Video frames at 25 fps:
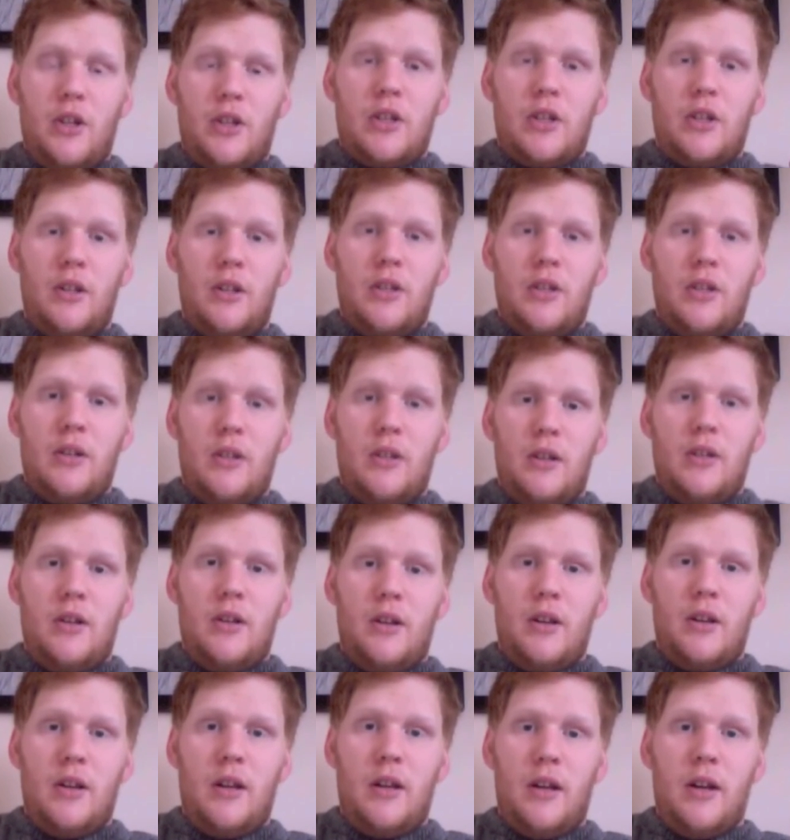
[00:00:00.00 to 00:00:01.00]

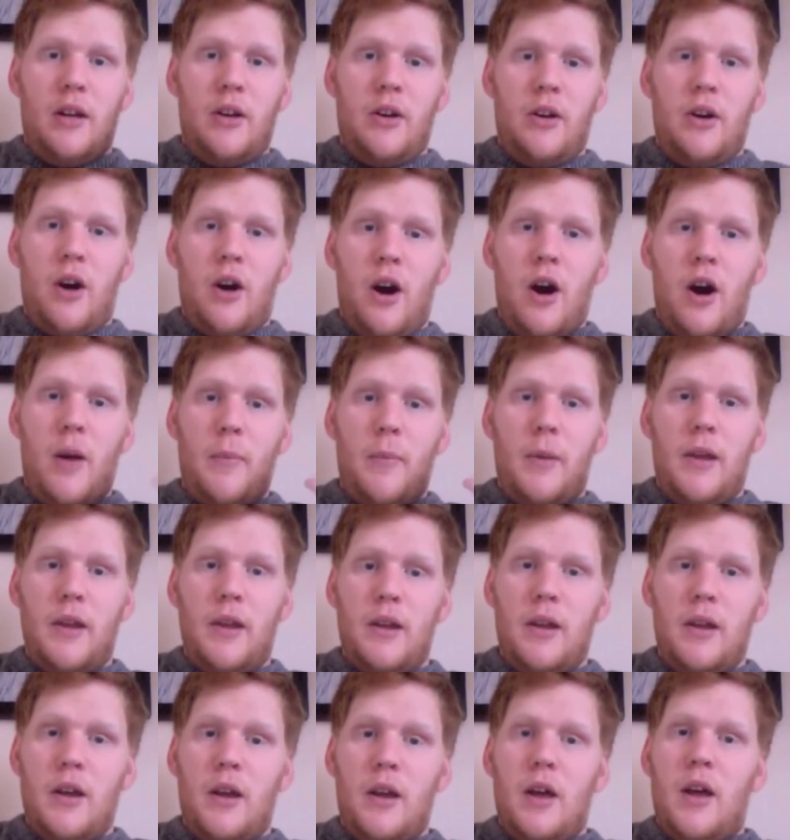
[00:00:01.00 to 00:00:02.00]
can hear her
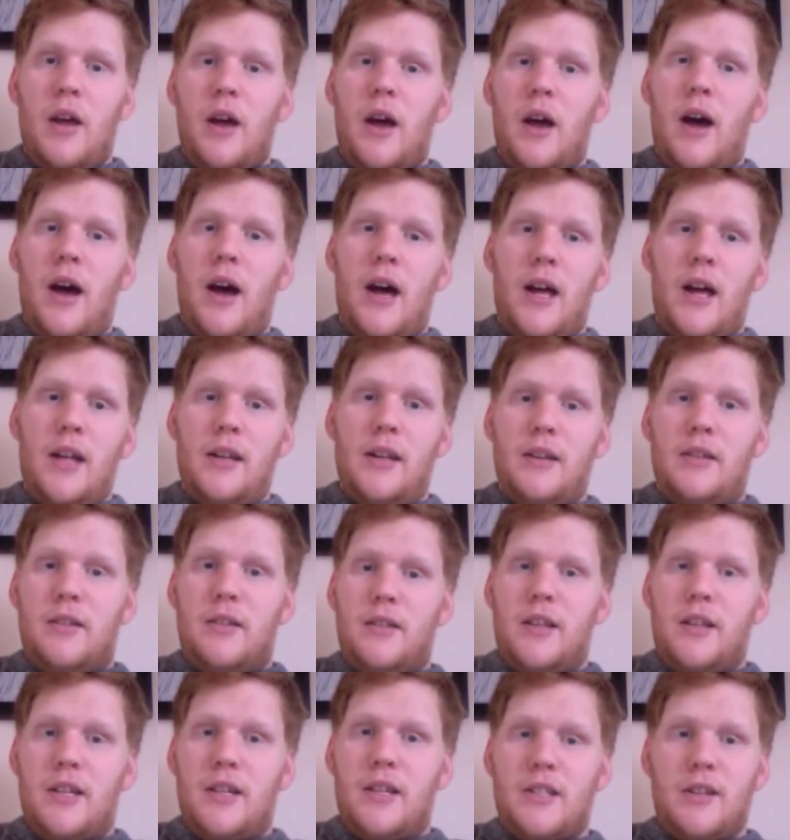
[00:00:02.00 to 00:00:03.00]
heartbeat,
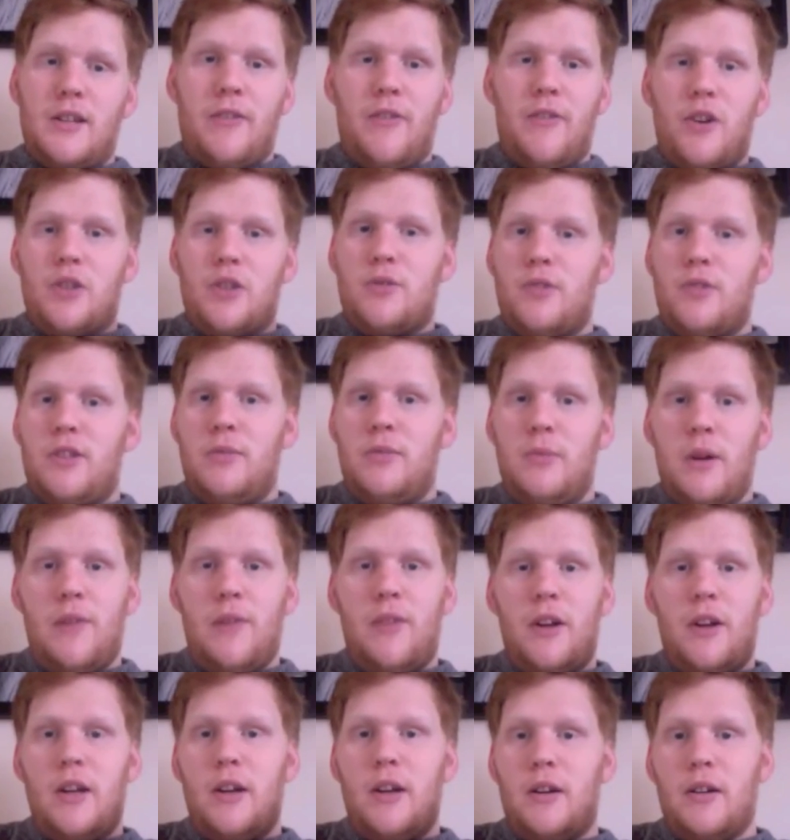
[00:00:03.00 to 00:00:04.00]
and that's the first rhythm you
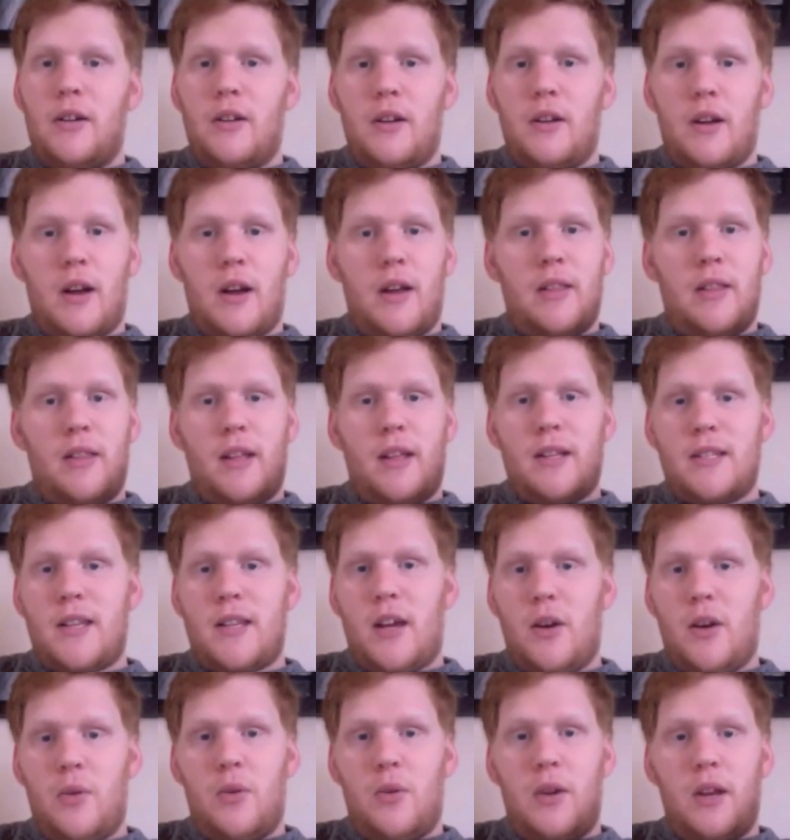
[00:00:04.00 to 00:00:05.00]
ever hear, and that's
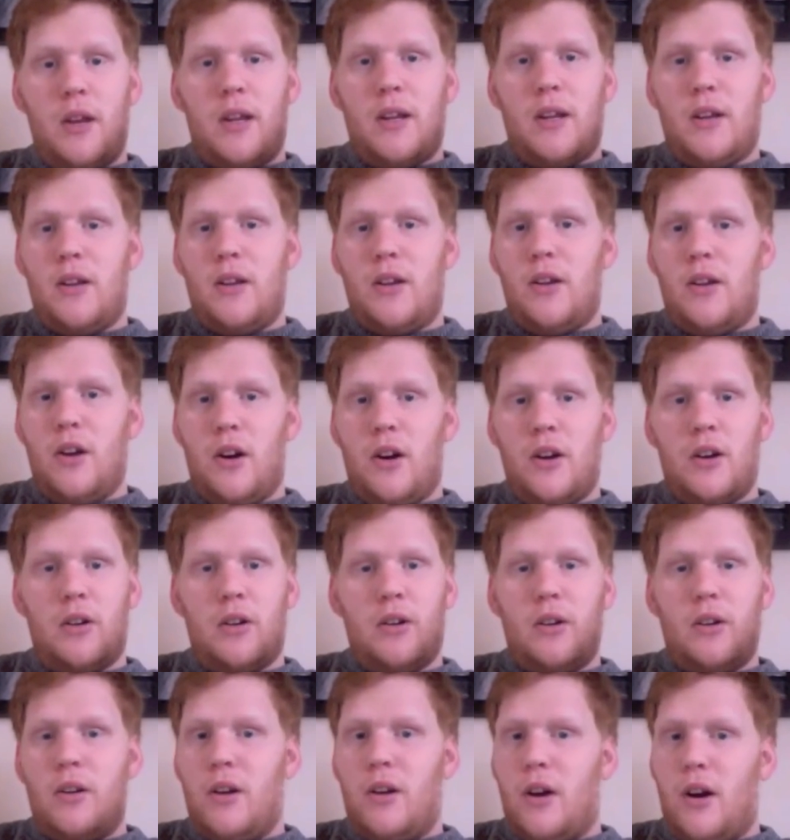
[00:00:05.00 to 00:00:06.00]
how we
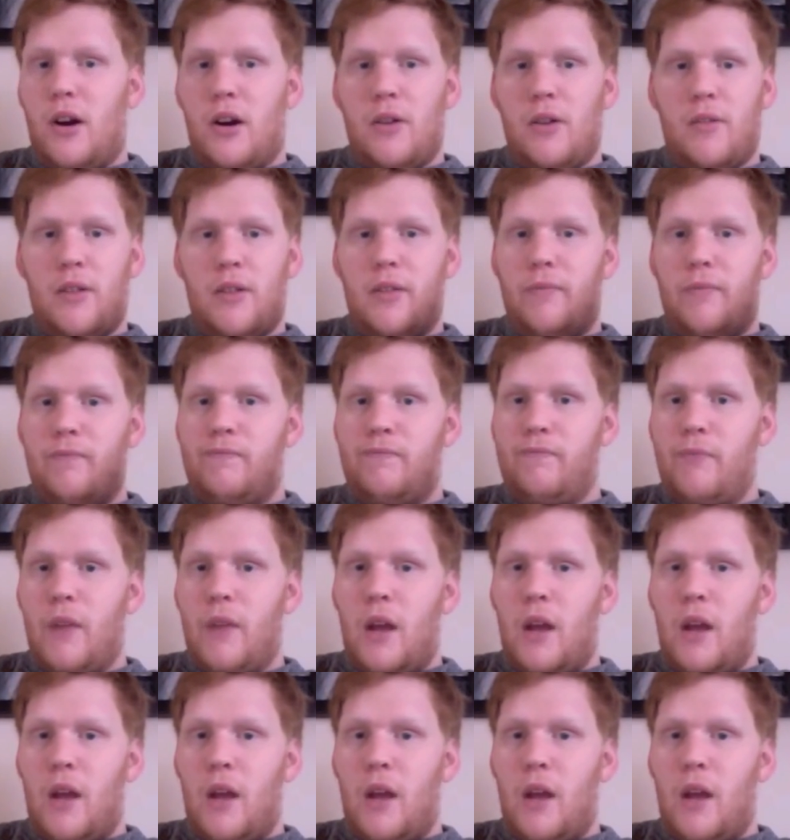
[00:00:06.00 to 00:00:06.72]
garner our rhythm.